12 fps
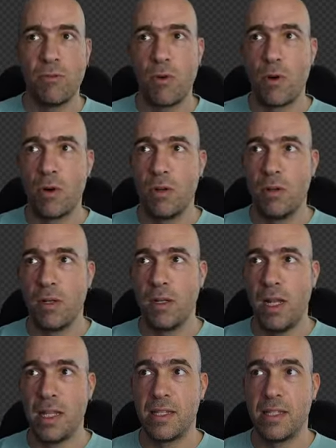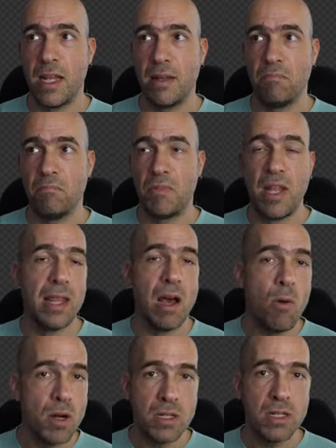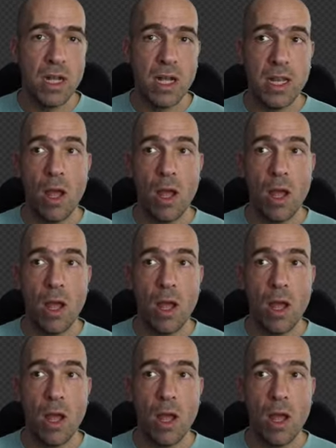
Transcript: for, let's say, 10 hours.